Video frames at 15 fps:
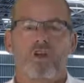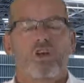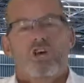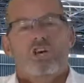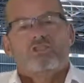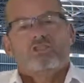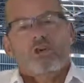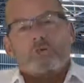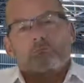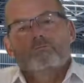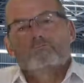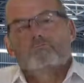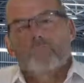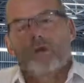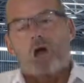So
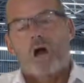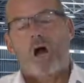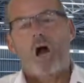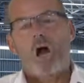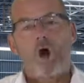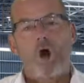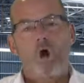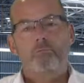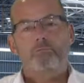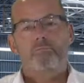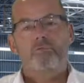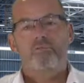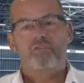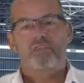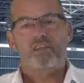I hope
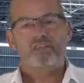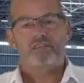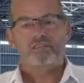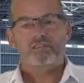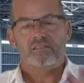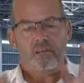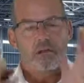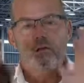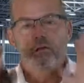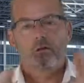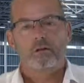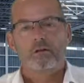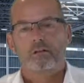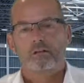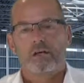this
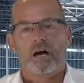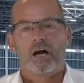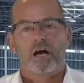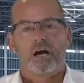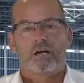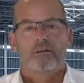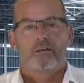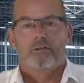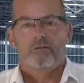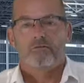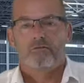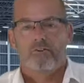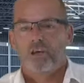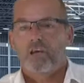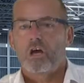little
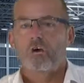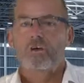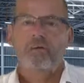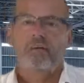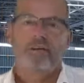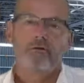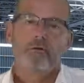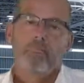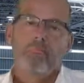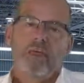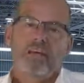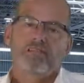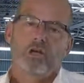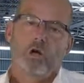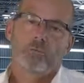video here
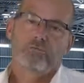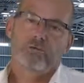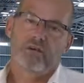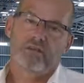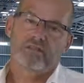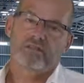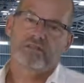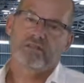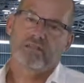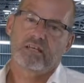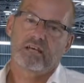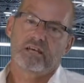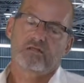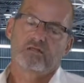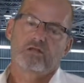has helped you
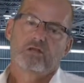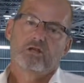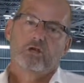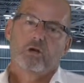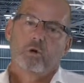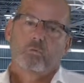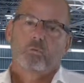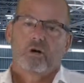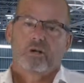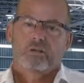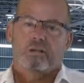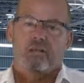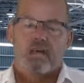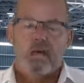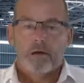understand
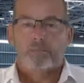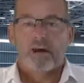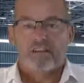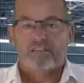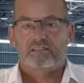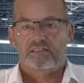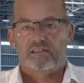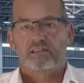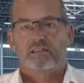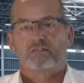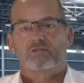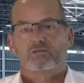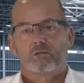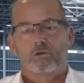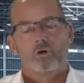what MRT
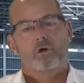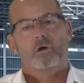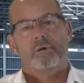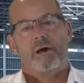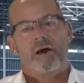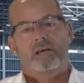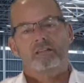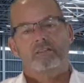is all about